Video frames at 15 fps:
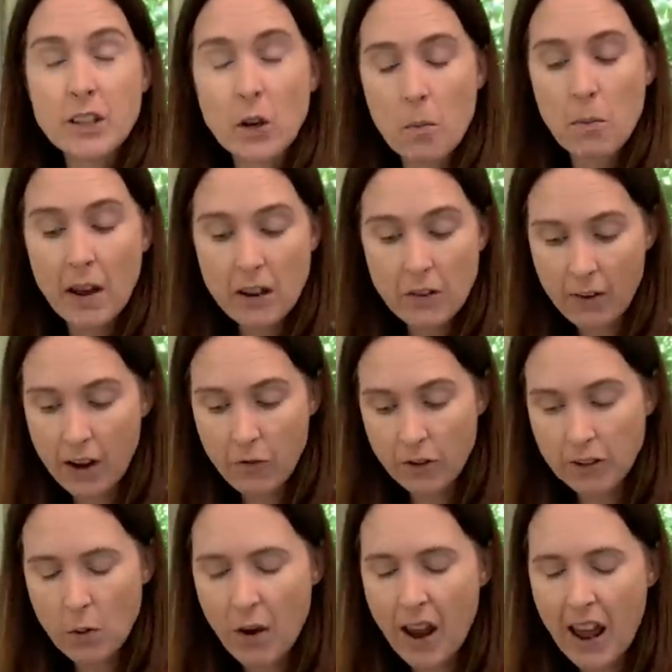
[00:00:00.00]
They were my
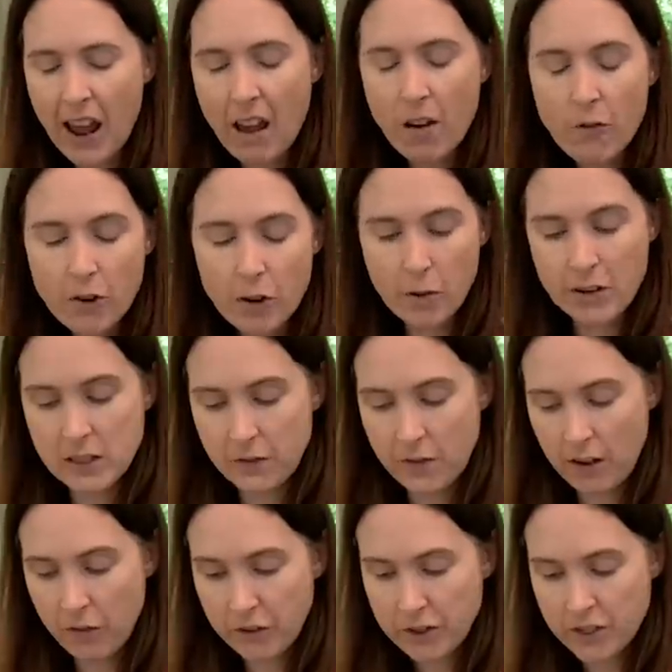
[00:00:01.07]
favorite. They were everybody's
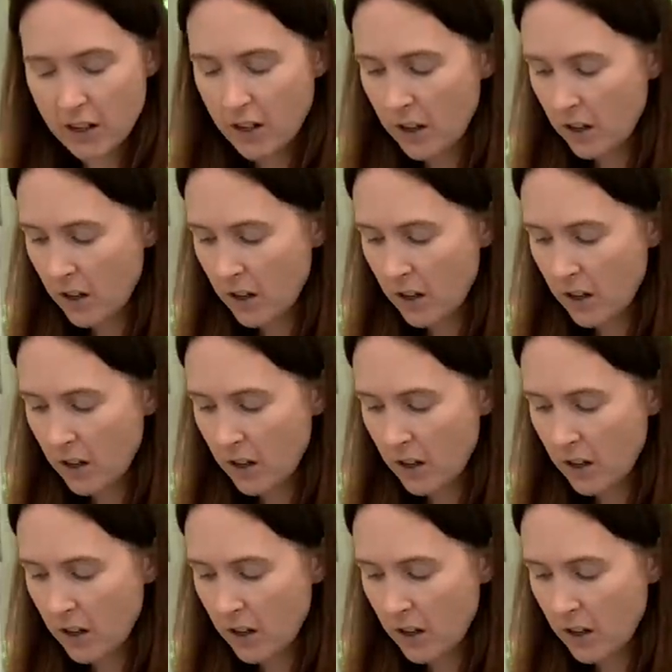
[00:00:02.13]
favorite.